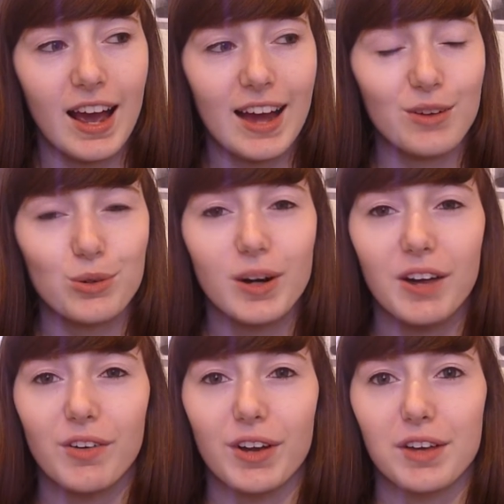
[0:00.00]
And it was quite
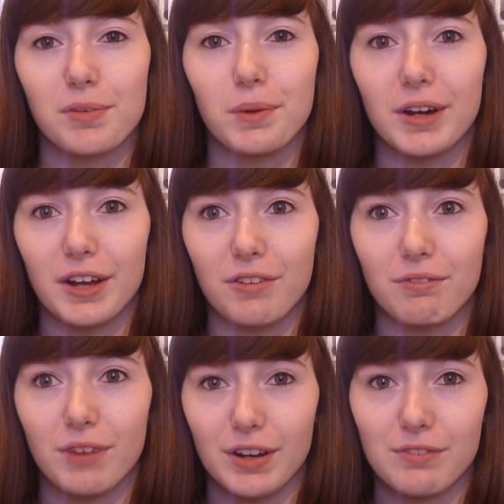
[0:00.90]
ironic because we were like
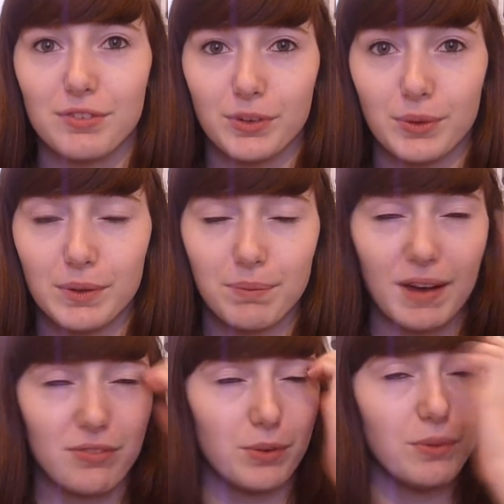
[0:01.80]
running through um,
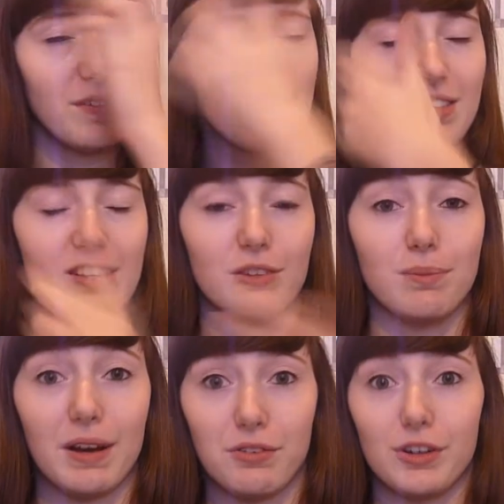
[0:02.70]
back through pavilions, uh,
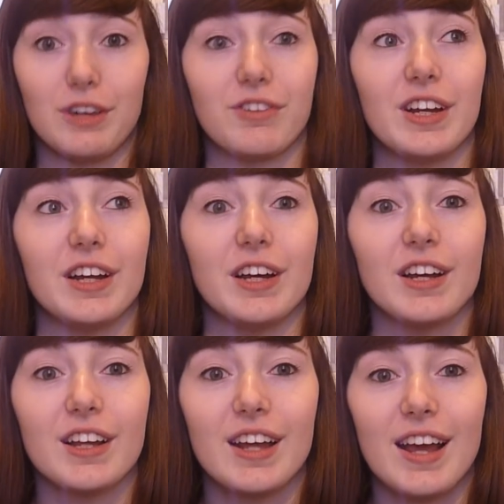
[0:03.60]
back through the arena,